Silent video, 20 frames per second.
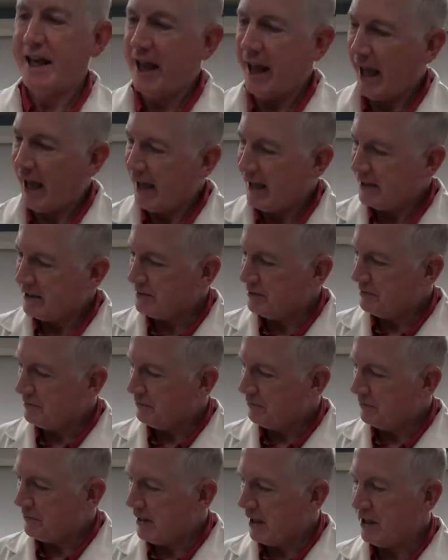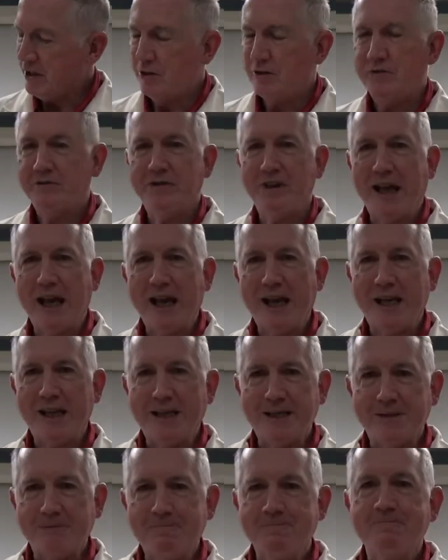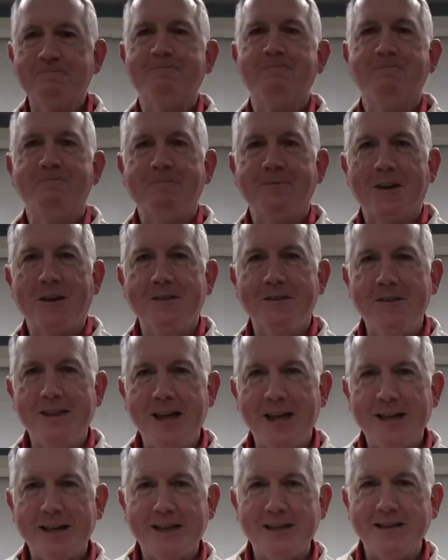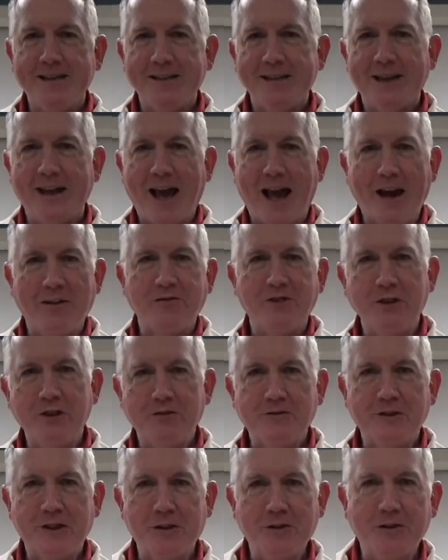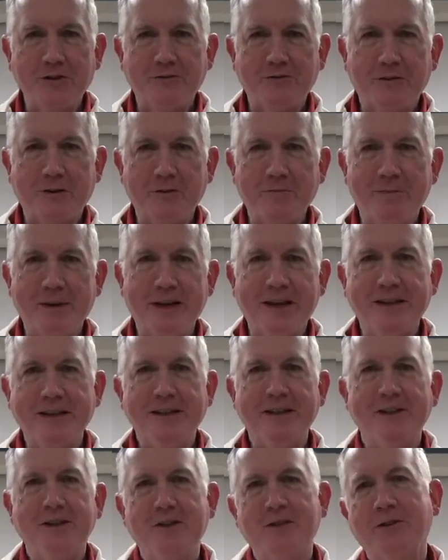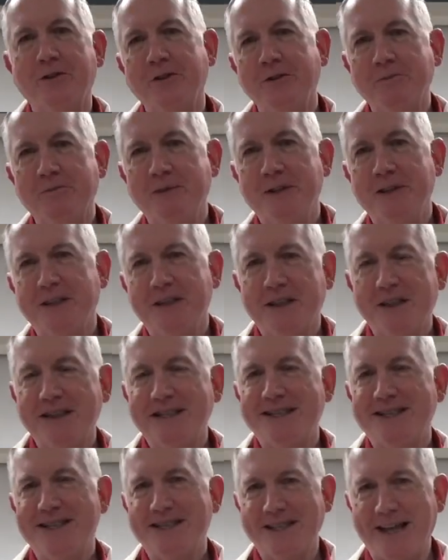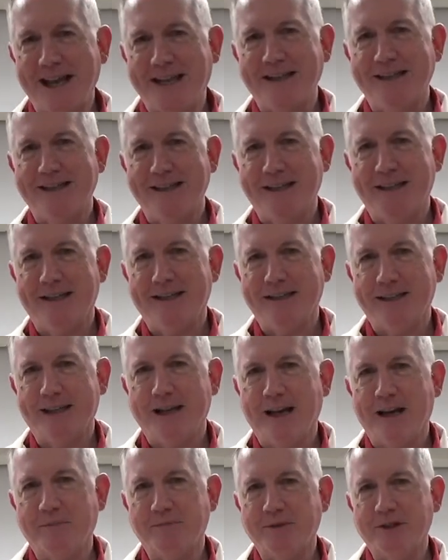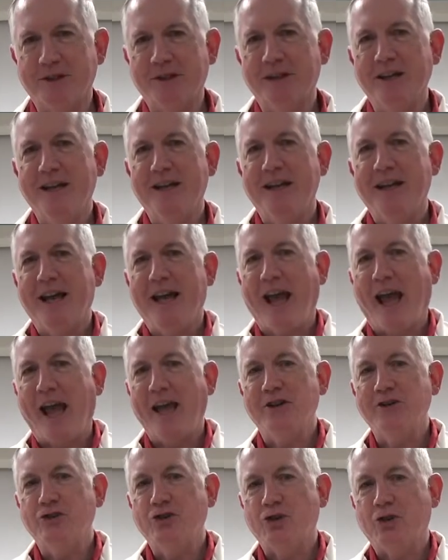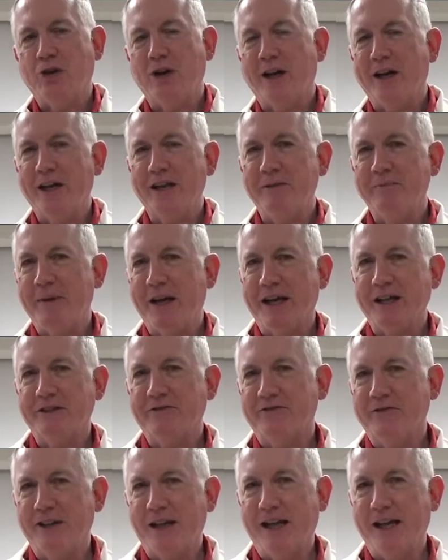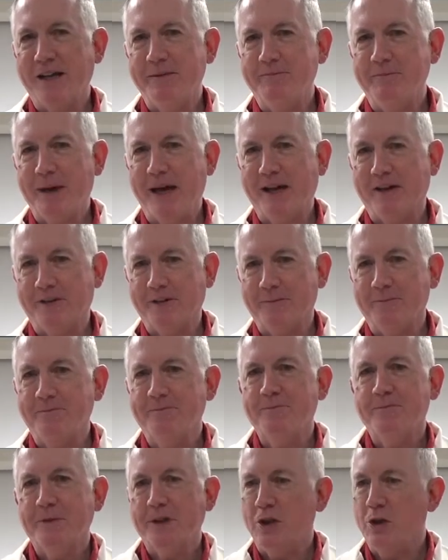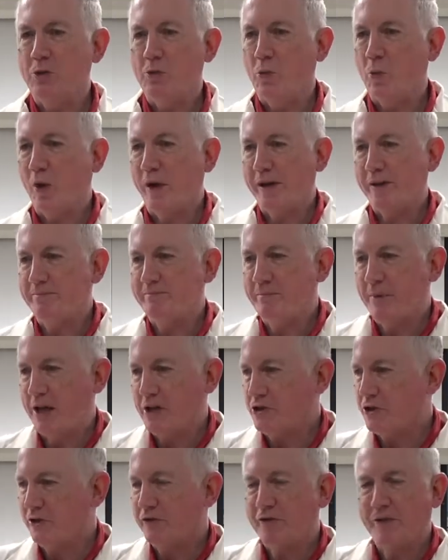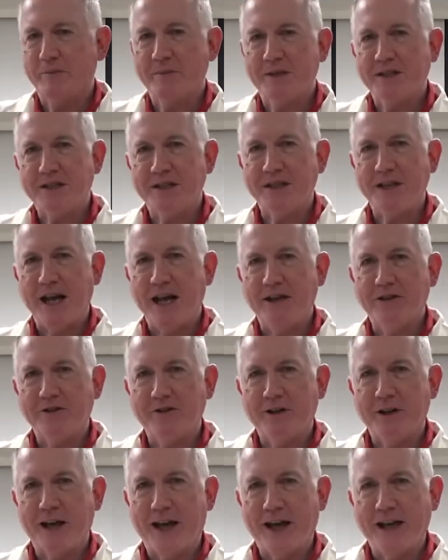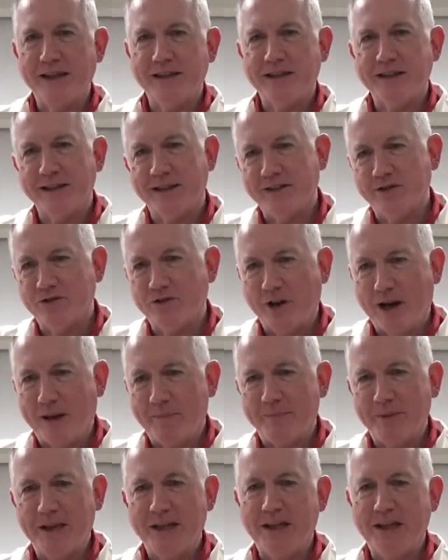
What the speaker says: and then you fly it. Then, after you've flown it for a bit, you're going to build a second helicopter and try to make it fly better. You want to measure from a standard height and drop it